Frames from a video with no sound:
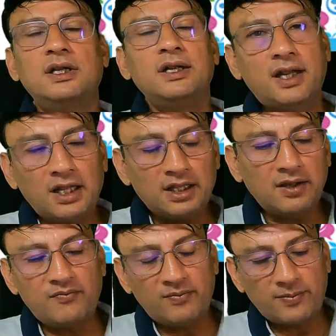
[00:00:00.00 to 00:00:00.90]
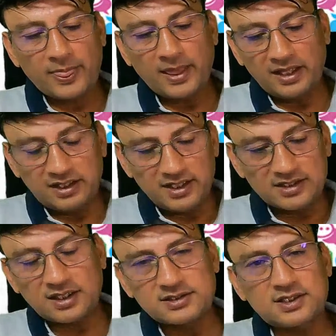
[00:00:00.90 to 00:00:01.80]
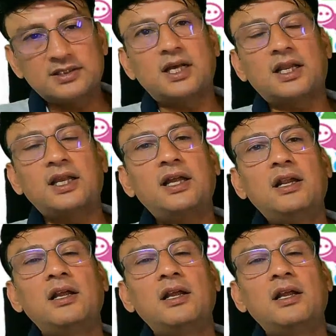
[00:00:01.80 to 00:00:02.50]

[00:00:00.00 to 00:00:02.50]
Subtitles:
Tell them these concerns are there,